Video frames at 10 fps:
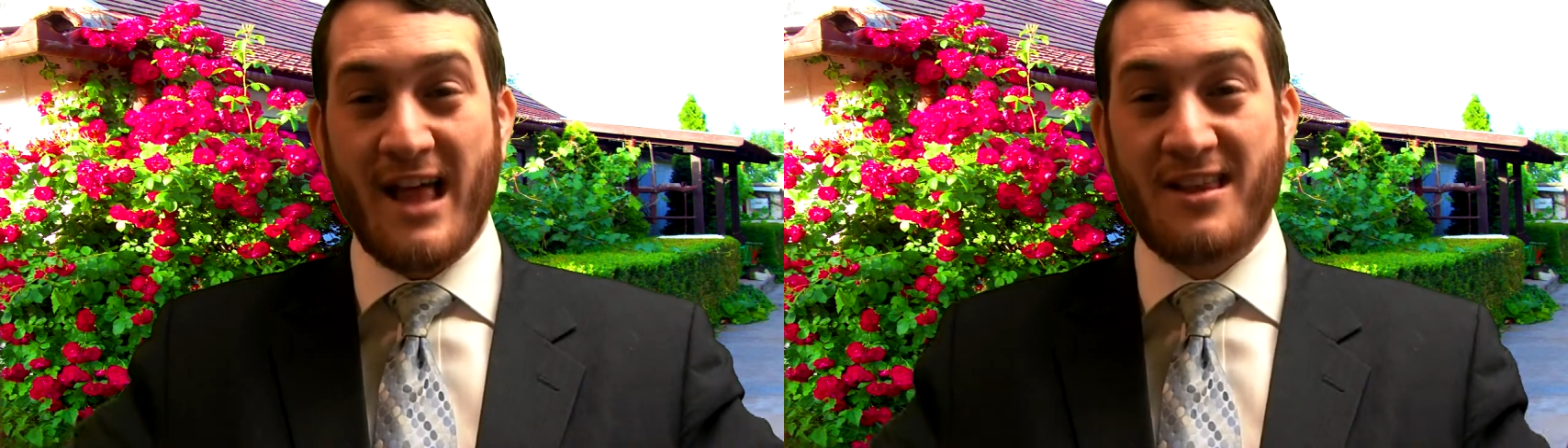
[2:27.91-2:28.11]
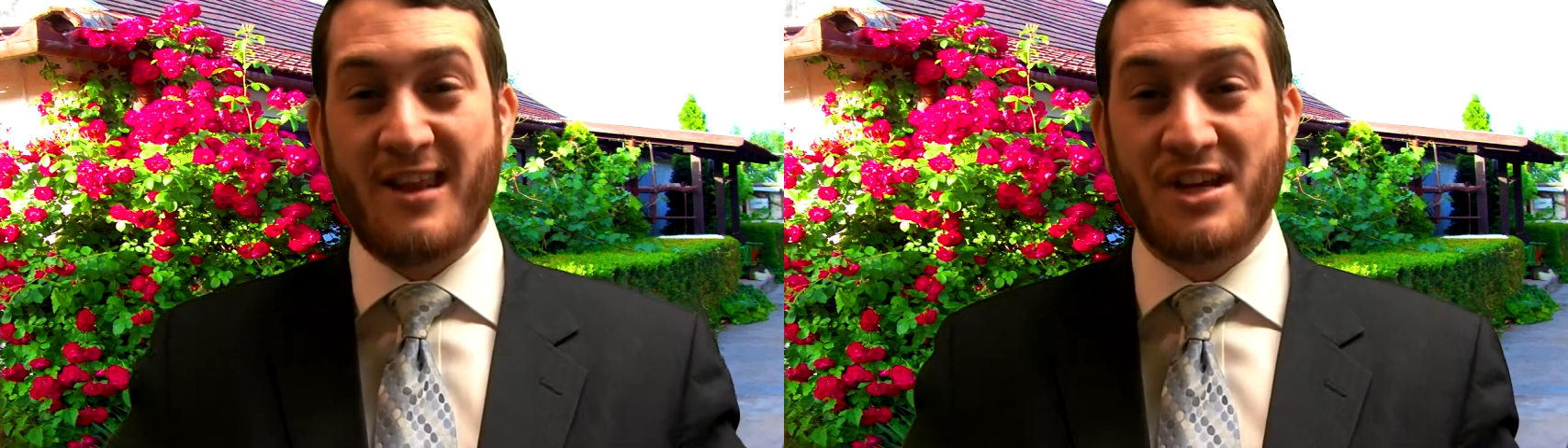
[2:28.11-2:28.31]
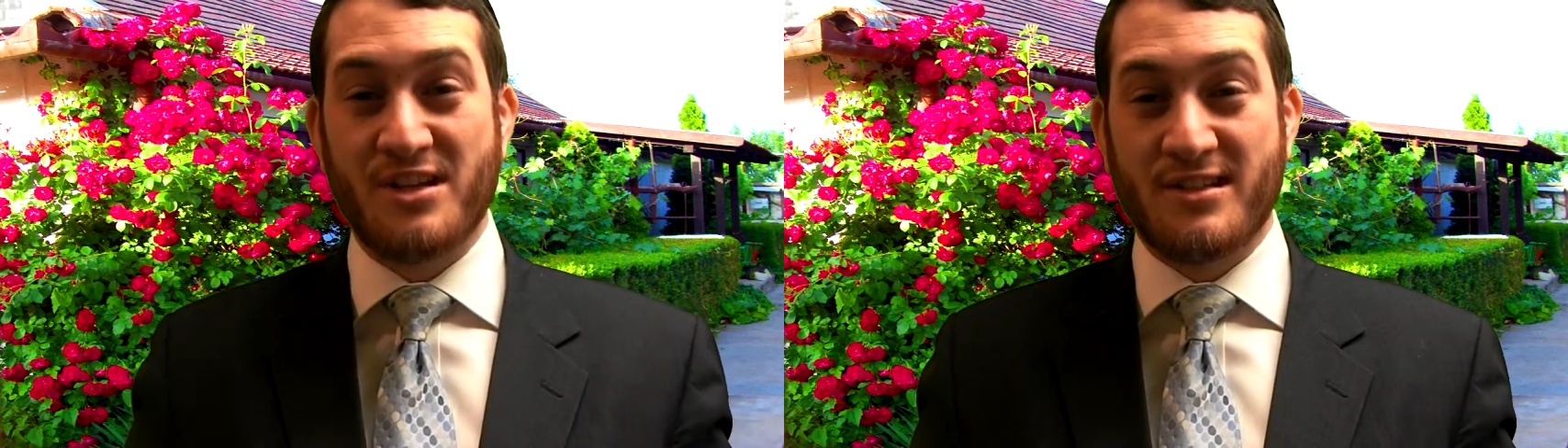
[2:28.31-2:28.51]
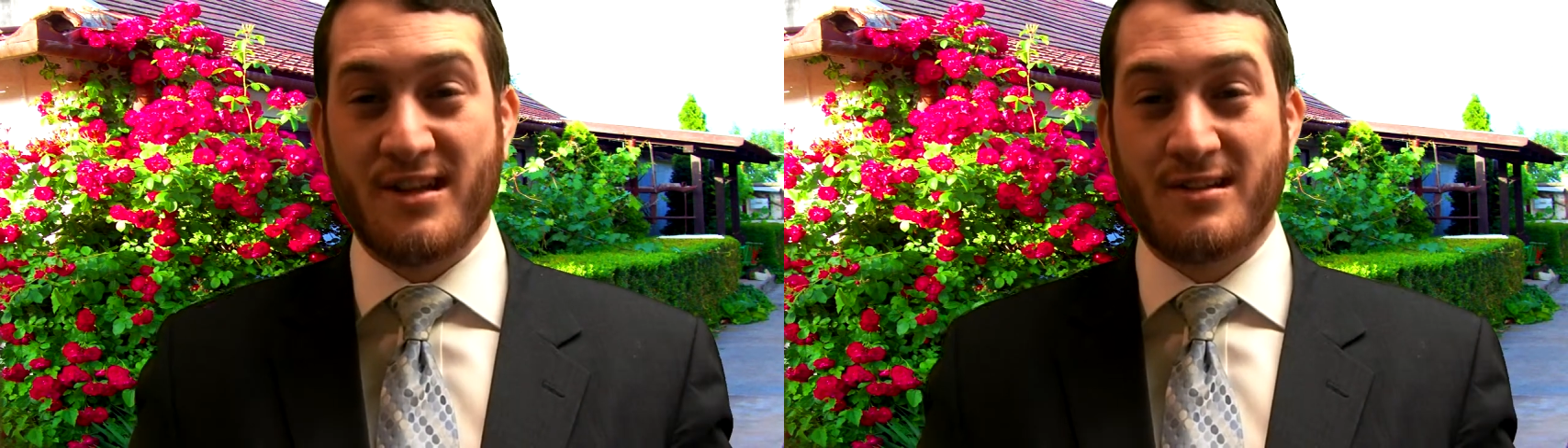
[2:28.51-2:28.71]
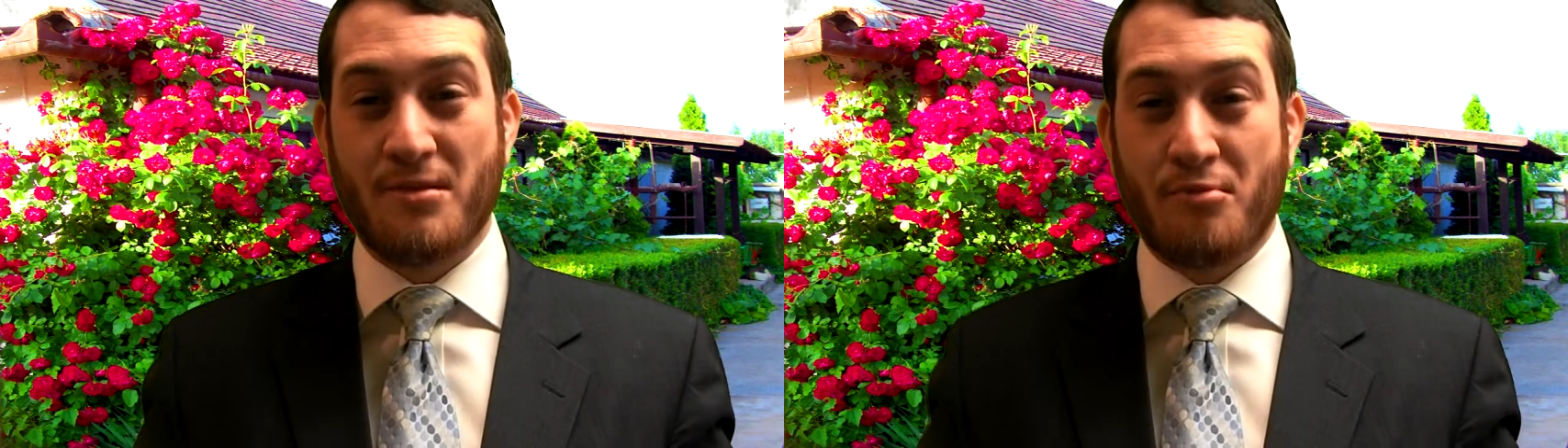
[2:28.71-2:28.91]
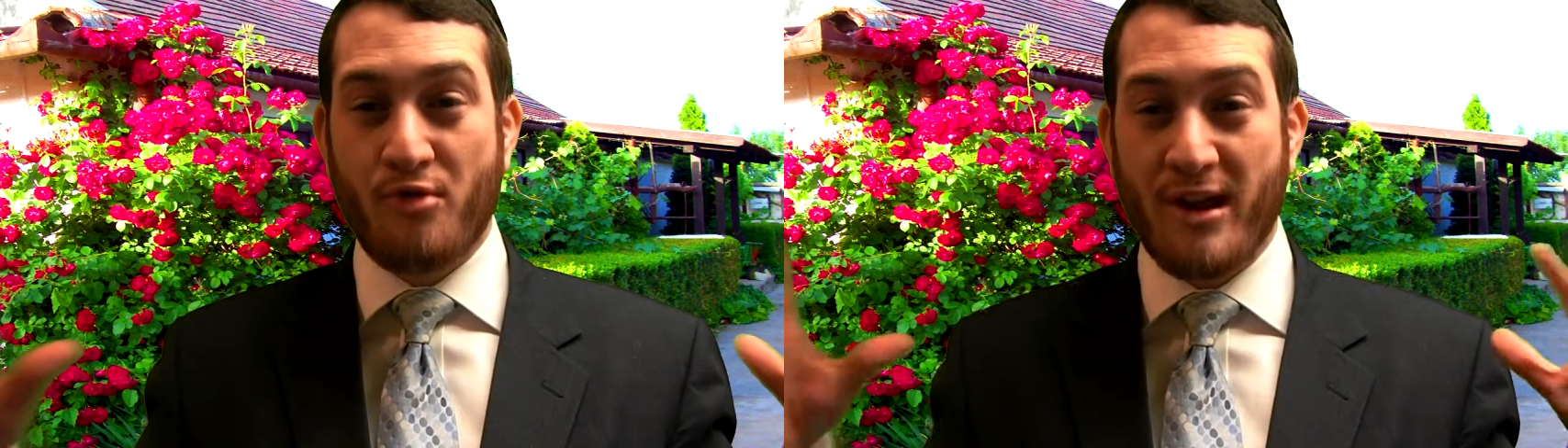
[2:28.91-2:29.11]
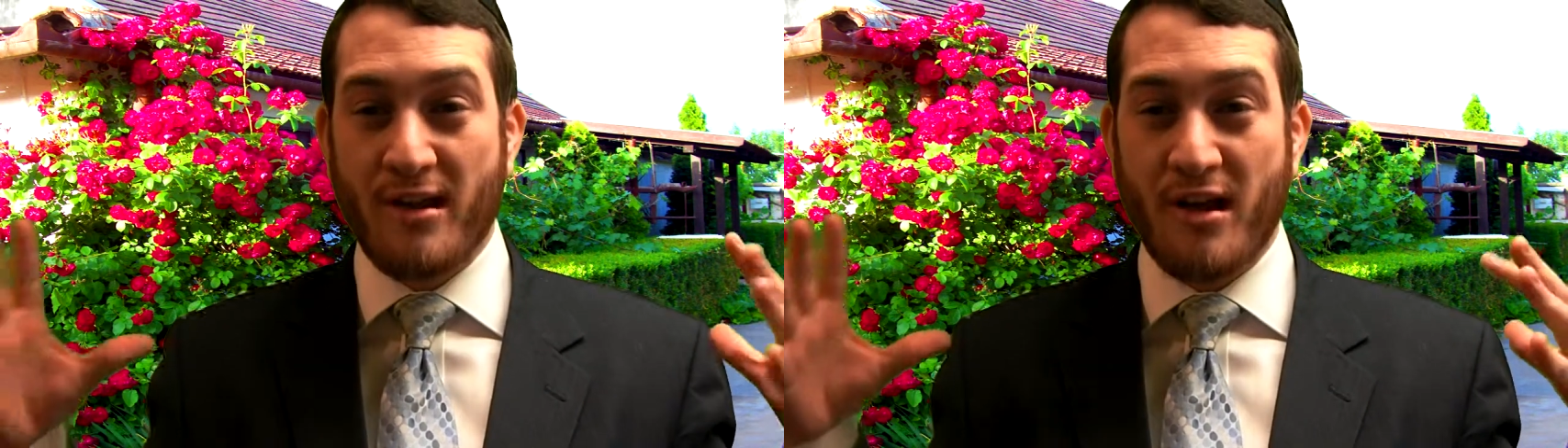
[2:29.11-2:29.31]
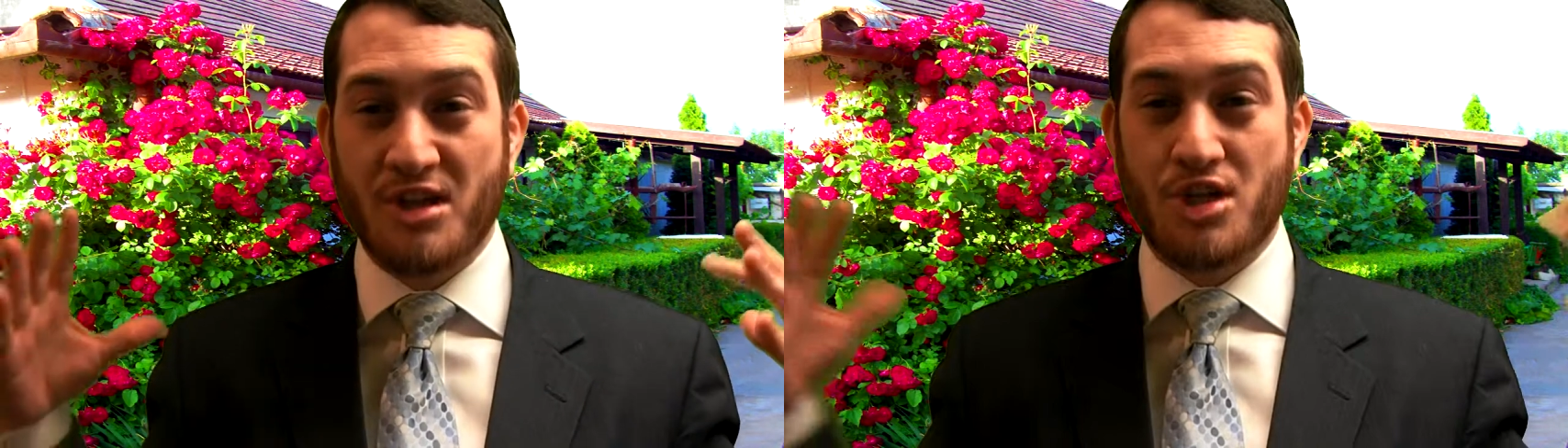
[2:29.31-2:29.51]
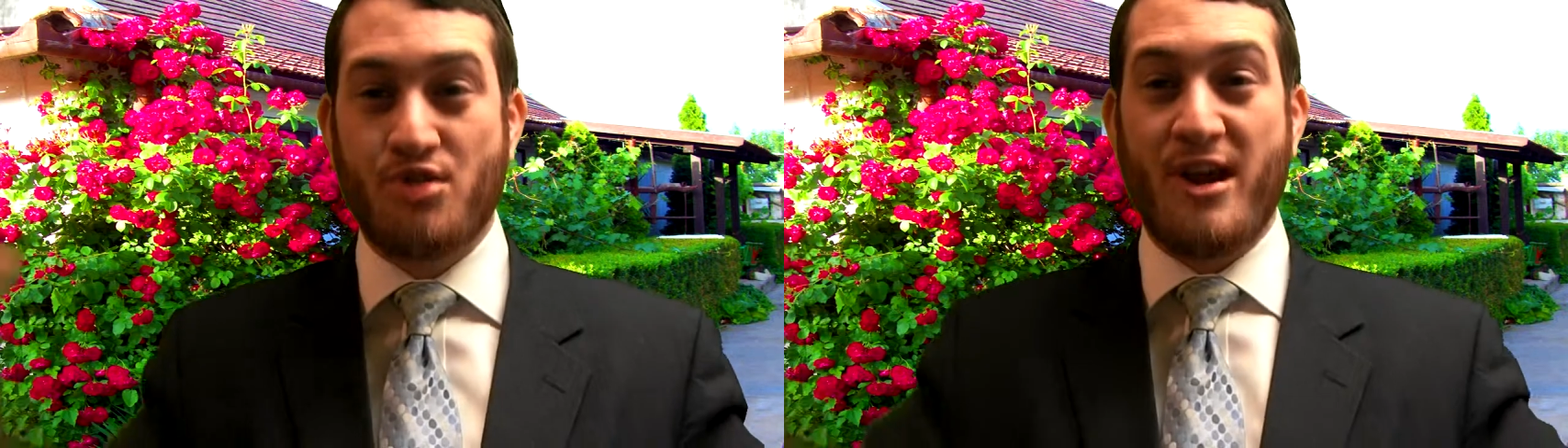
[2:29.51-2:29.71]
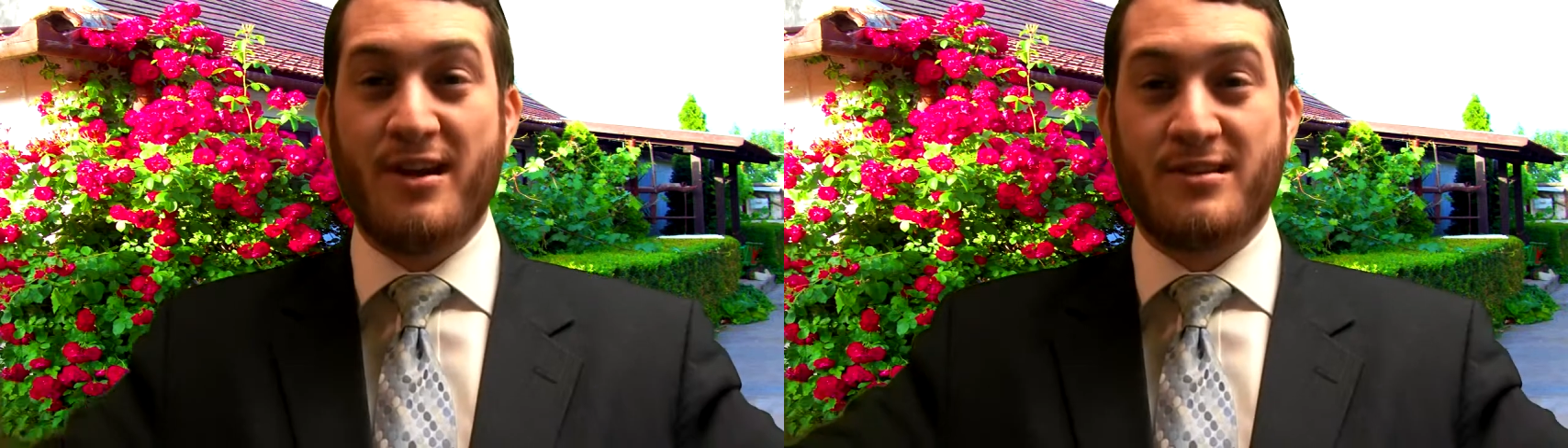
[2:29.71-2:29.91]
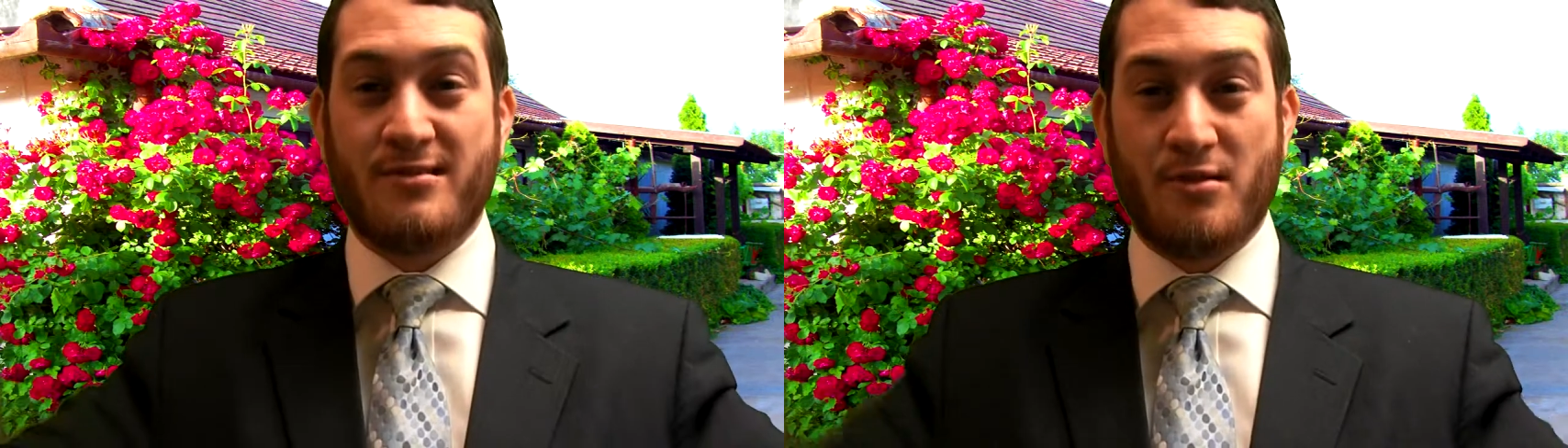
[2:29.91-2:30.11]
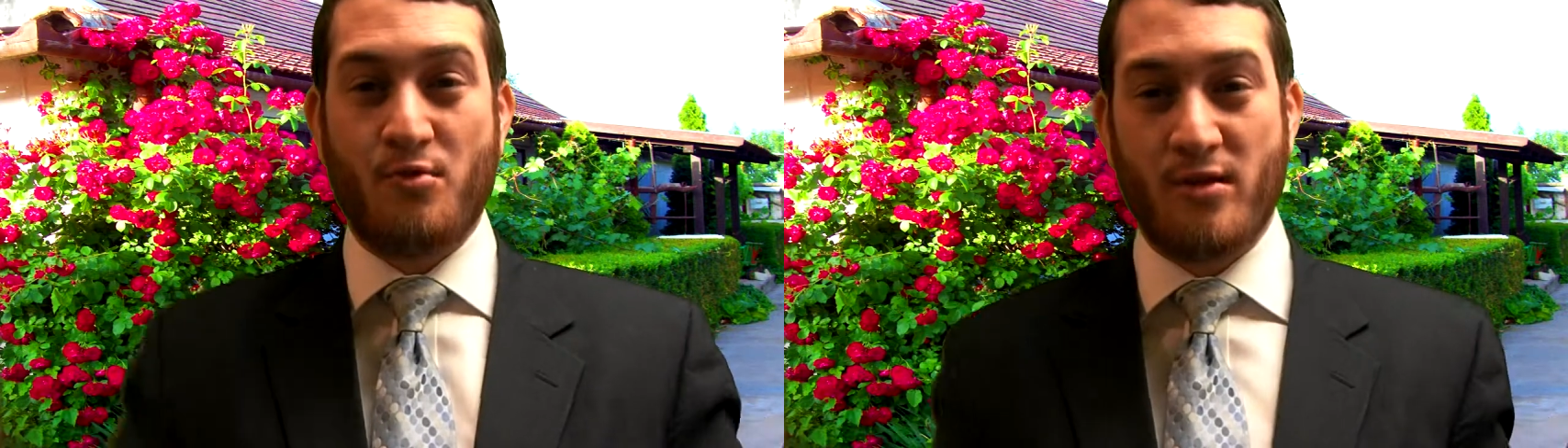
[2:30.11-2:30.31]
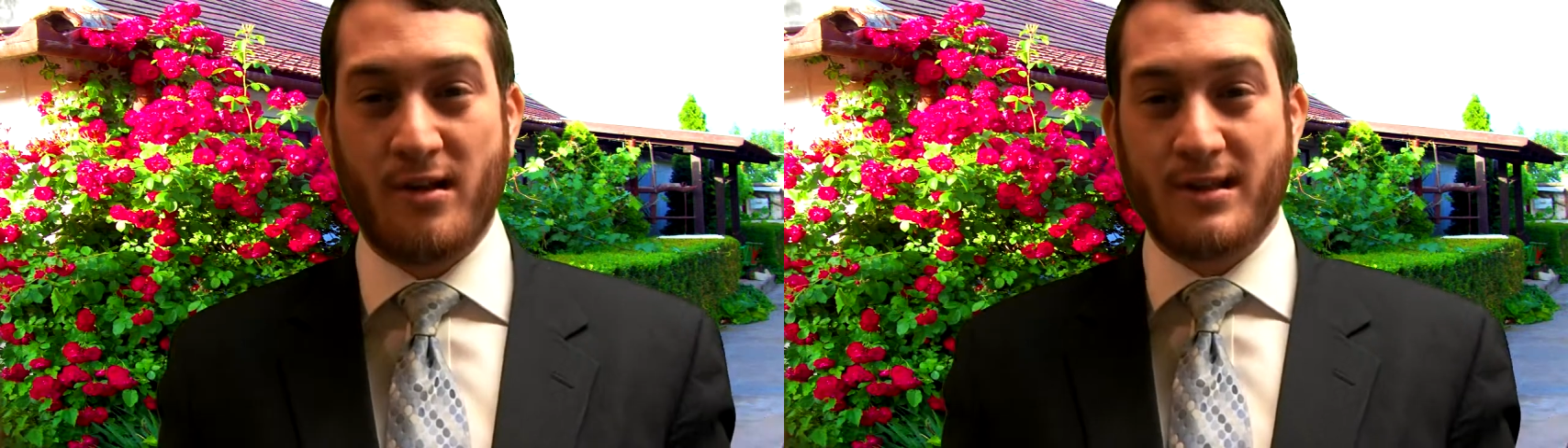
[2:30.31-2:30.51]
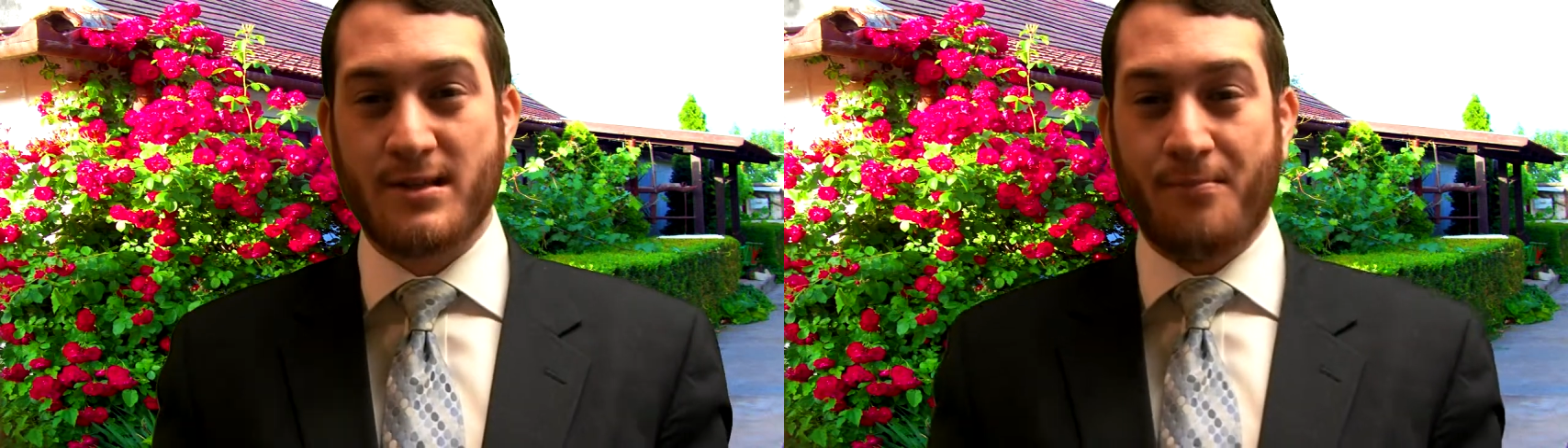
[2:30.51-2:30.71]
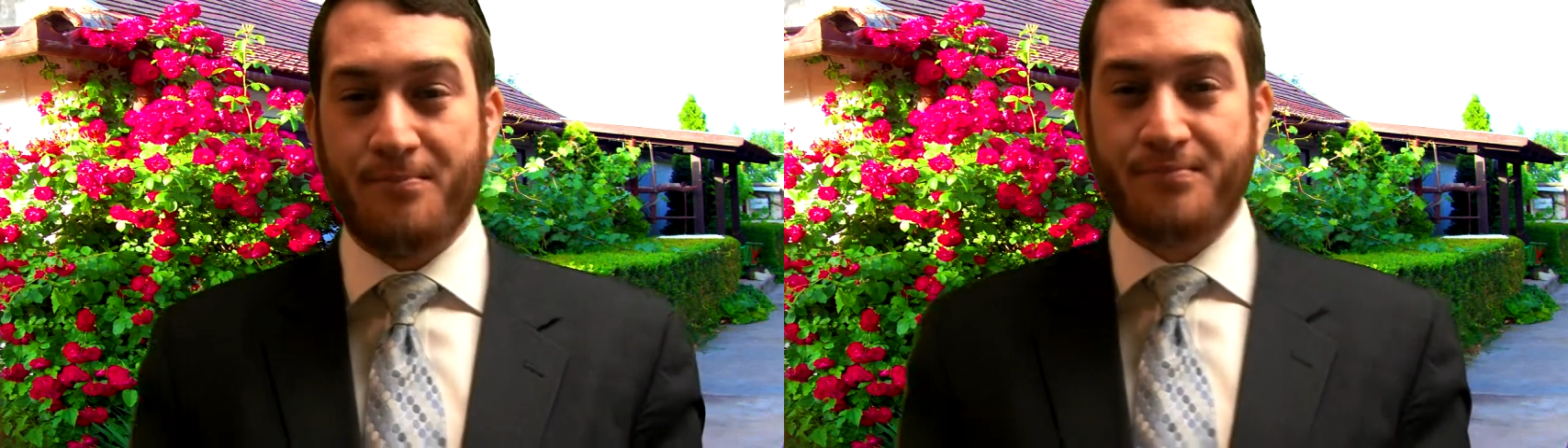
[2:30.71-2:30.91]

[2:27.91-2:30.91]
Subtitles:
the nations is to bring a straightness to the world.